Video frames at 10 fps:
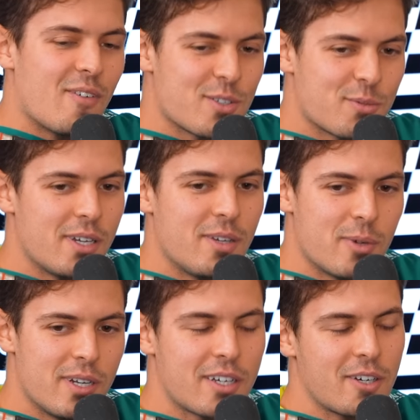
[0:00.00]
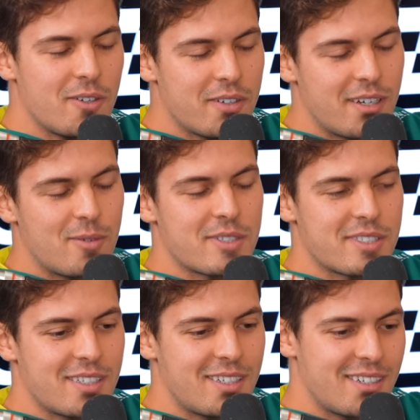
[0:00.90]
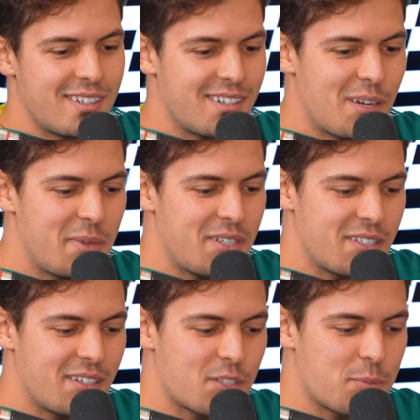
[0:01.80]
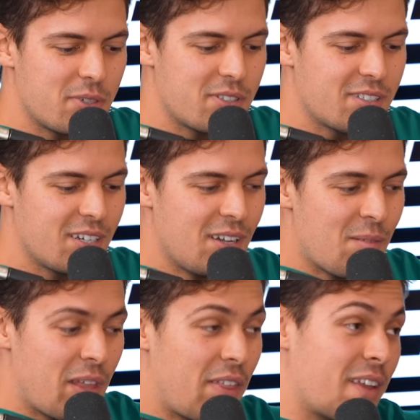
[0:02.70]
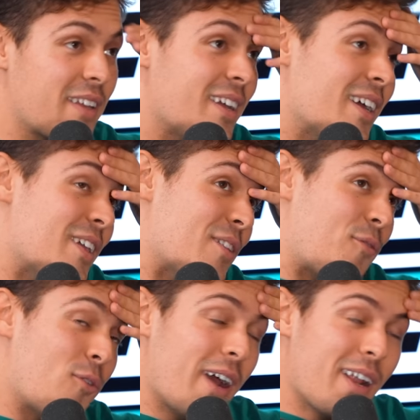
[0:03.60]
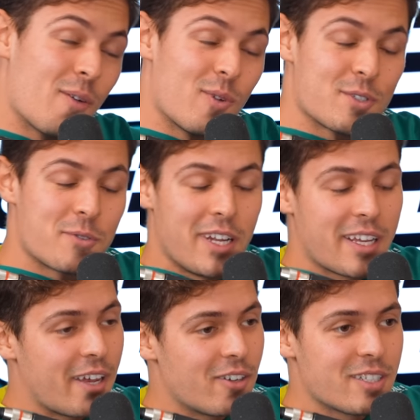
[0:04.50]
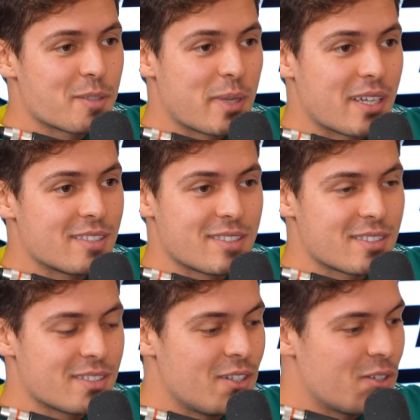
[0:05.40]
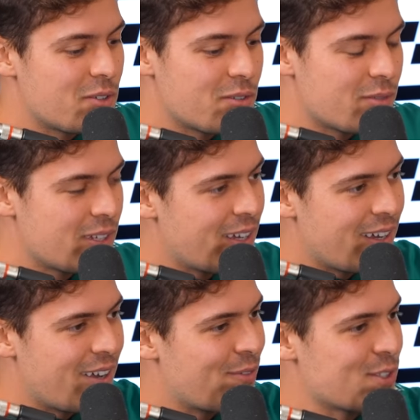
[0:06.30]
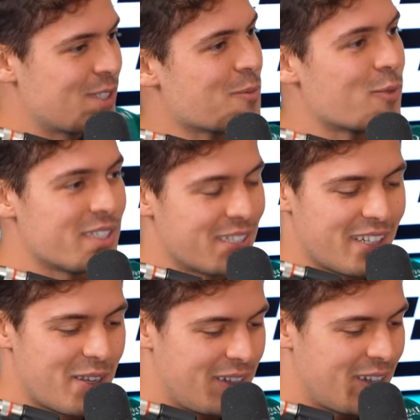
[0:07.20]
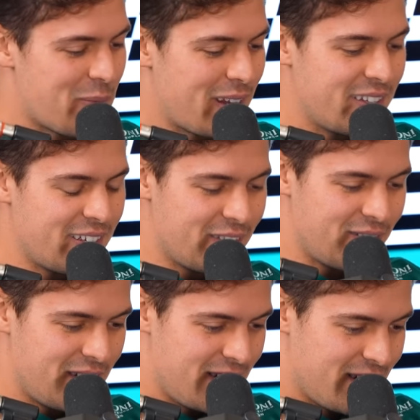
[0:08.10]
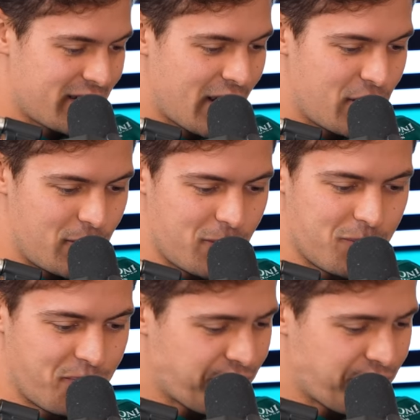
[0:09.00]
it was car. really really cool. It was uh, an amazing experience. I think the Friday was really chaotic because you know uh, for some reason they they made the the schedule